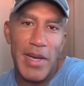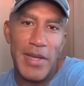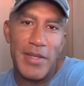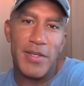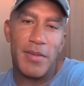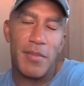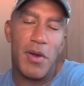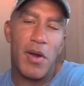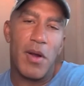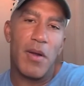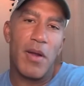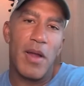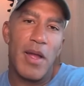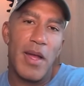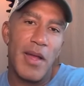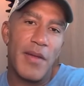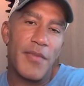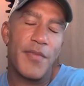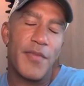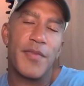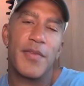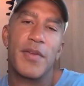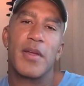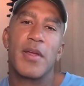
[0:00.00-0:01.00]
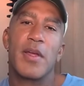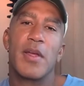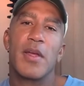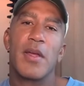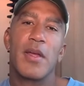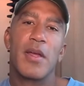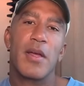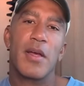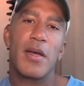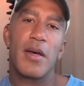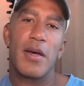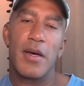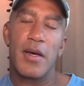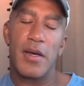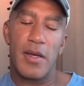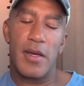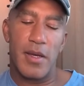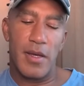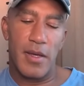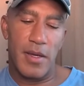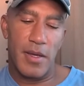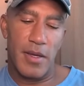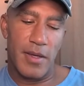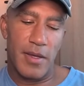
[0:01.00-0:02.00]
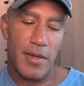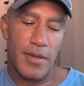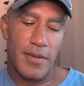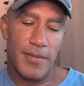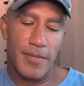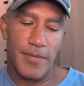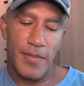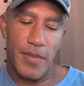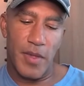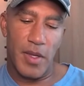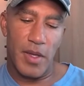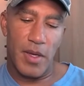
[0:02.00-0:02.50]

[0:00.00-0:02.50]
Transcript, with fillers: Buy some RF, uh,